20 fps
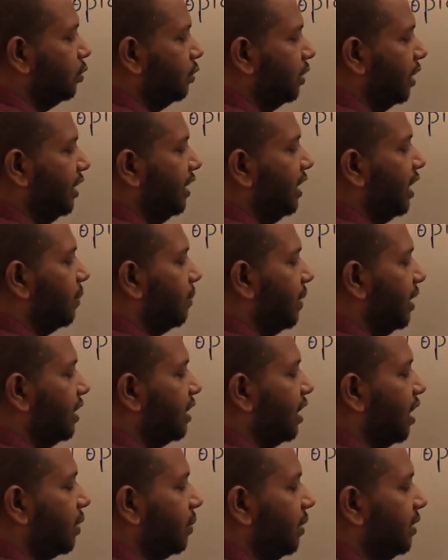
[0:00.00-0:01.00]
to the nearby
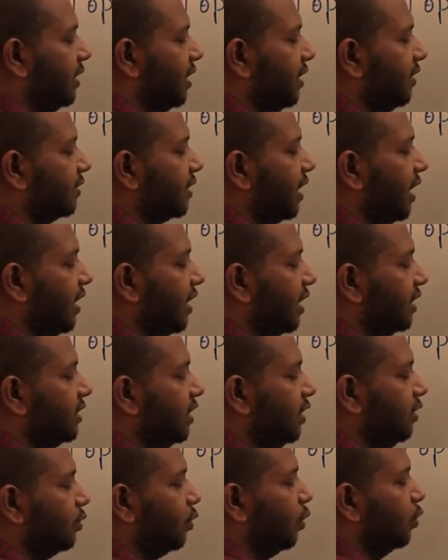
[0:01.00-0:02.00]
carbon, there is
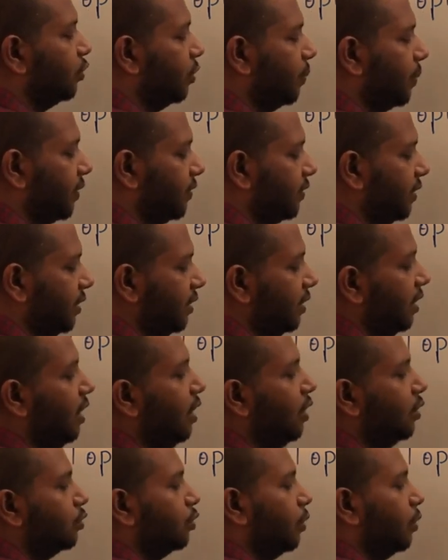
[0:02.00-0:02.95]
hydrogen is also present.